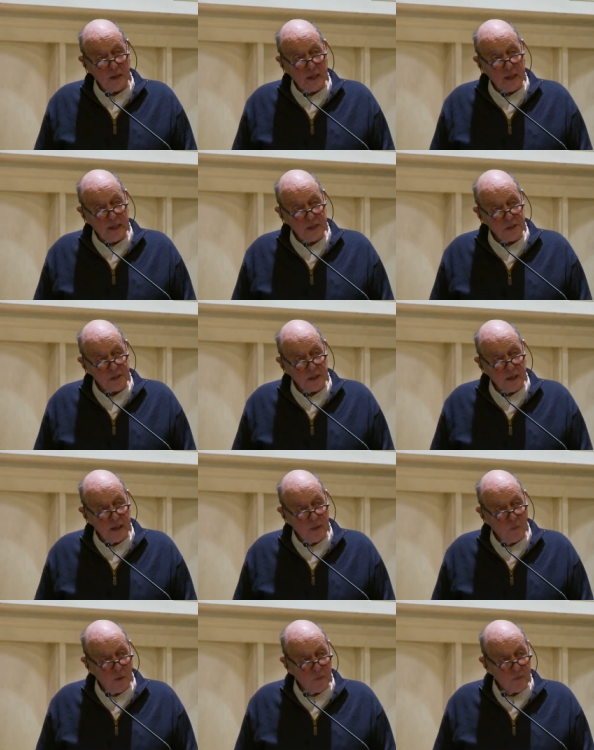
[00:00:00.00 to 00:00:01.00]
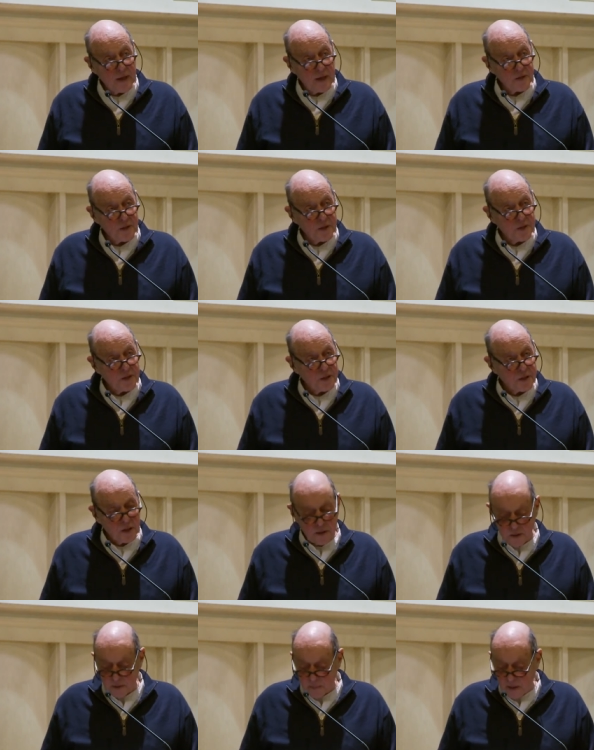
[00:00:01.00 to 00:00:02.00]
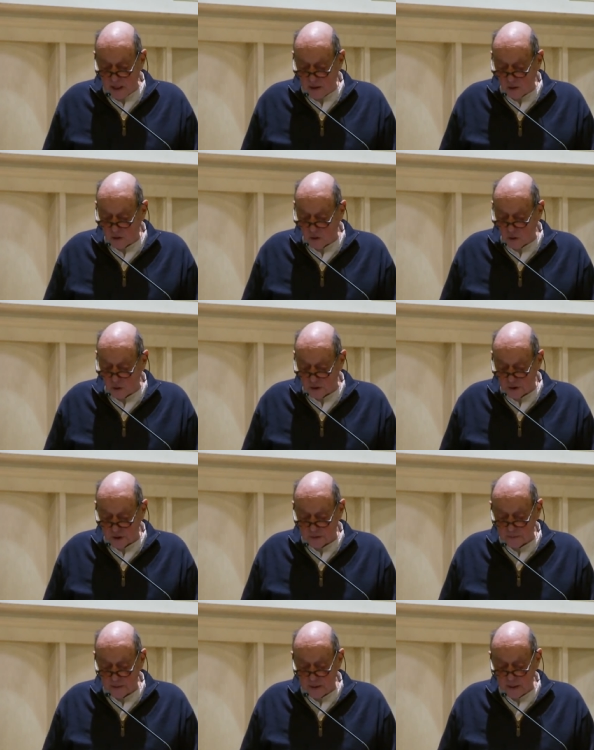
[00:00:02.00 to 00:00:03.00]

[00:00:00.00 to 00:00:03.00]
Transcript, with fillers: has a 1,600 mile course.